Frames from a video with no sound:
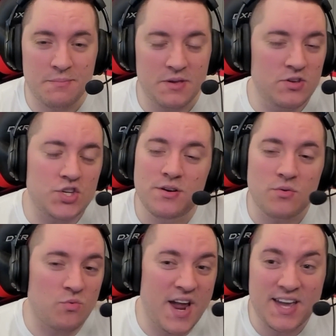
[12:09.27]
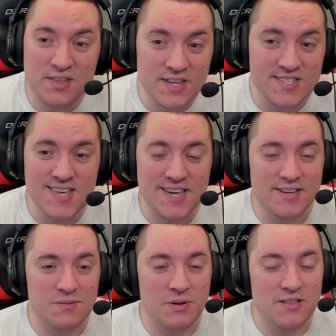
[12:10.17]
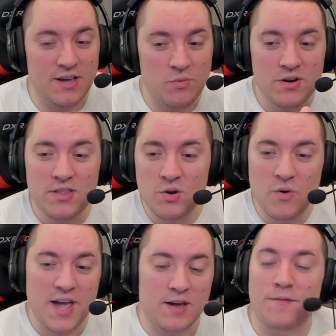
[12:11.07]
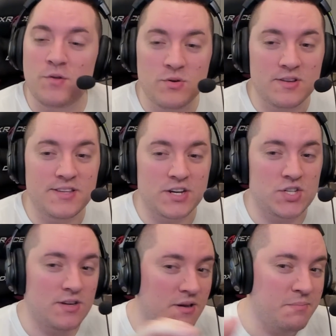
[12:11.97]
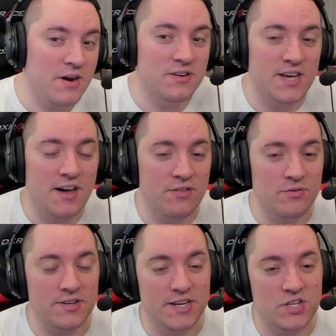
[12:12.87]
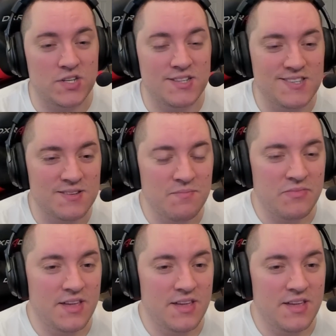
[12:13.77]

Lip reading: You shouldn't rank these things, but like, where do you rank food addiction compared to other addictions?